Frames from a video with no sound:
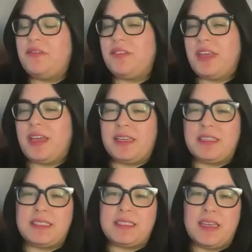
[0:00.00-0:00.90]
I love
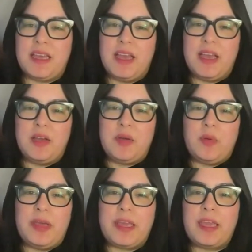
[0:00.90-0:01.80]
that.
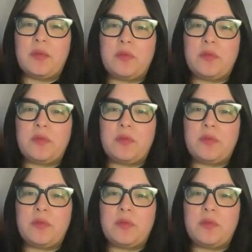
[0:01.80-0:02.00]
Well,